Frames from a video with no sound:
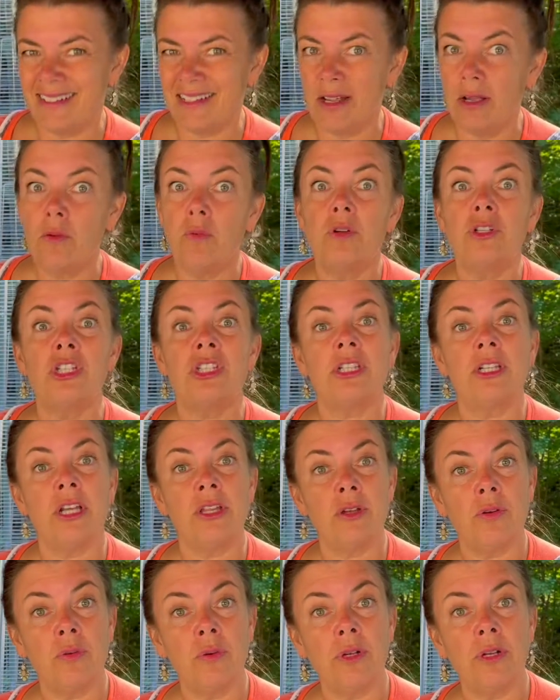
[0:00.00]
which is another
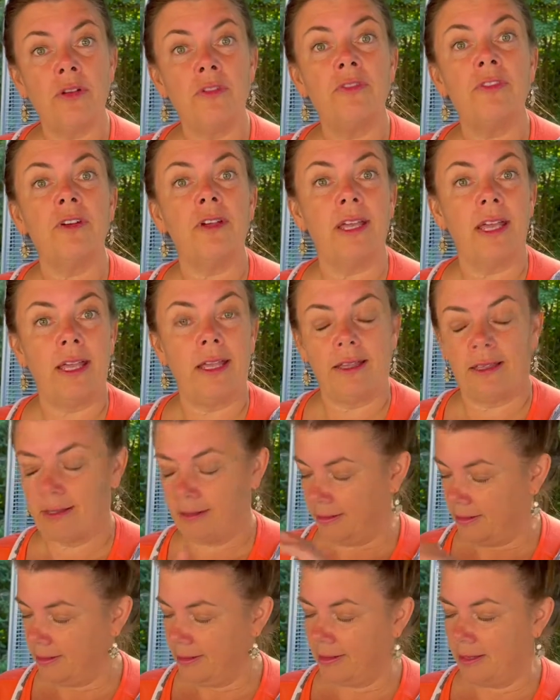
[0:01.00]
word for cake.
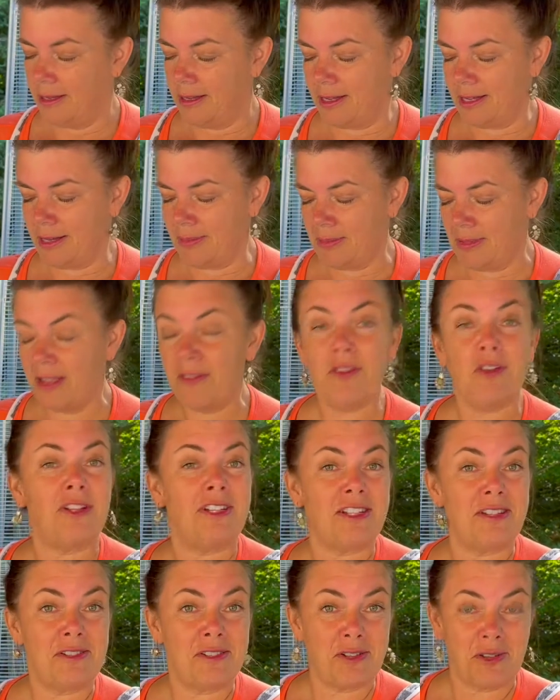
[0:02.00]
if you
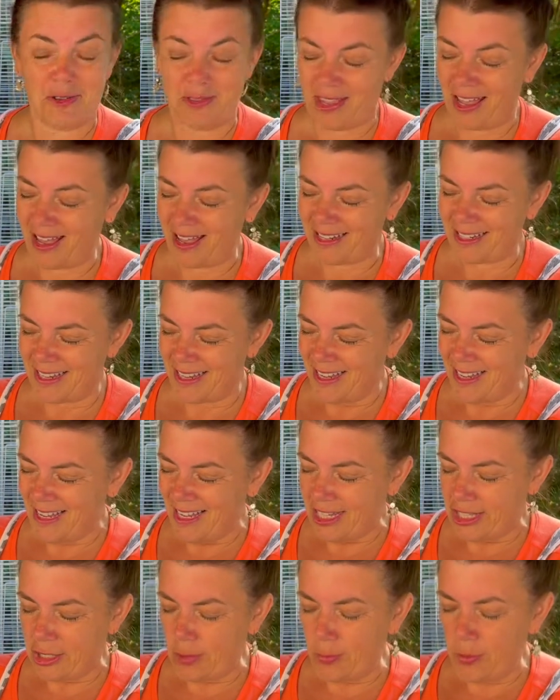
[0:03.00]
didn't know that.
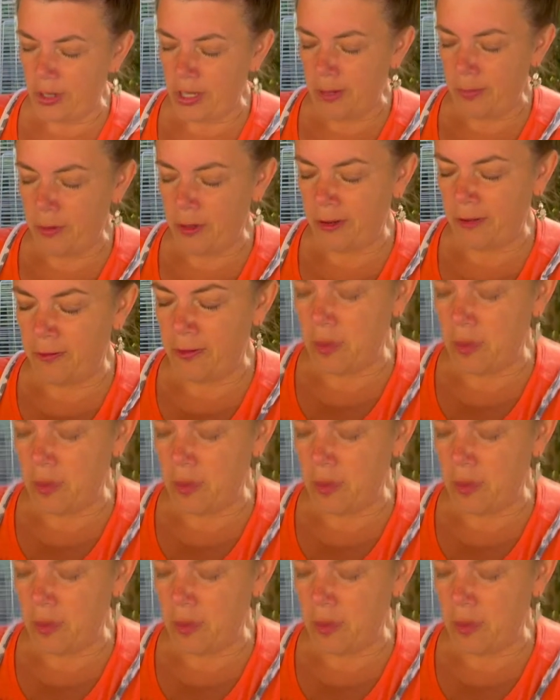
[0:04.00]
So we're gonna put a few